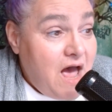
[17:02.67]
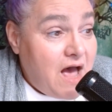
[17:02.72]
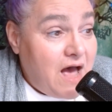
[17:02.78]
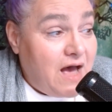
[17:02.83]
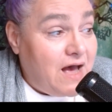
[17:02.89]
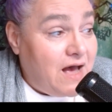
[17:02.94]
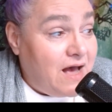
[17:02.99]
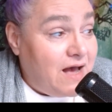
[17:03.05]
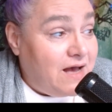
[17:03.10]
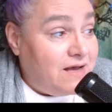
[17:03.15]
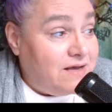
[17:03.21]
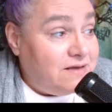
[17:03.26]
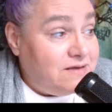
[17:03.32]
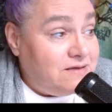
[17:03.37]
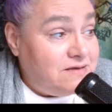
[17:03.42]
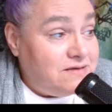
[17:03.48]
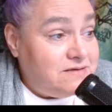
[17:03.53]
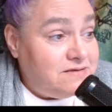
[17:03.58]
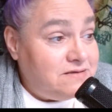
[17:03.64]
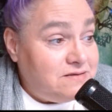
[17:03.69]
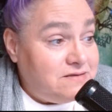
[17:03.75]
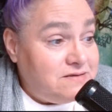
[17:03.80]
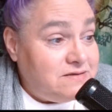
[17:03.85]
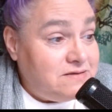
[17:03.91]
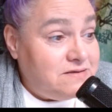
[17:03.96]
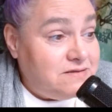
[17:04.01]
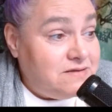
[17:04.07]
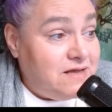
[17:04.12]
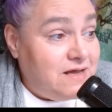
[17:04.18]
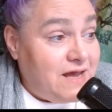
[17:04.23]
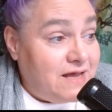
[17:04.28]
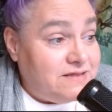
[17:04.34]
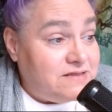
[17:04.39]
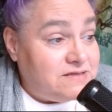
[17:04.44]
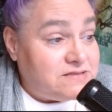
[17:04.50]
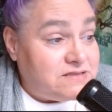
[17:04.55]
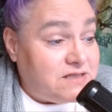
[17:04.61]
And
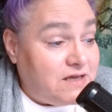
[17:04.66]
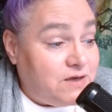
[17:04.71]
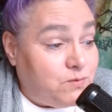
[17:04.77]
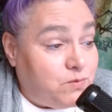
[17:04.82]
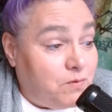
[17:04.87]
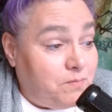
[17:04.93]
this link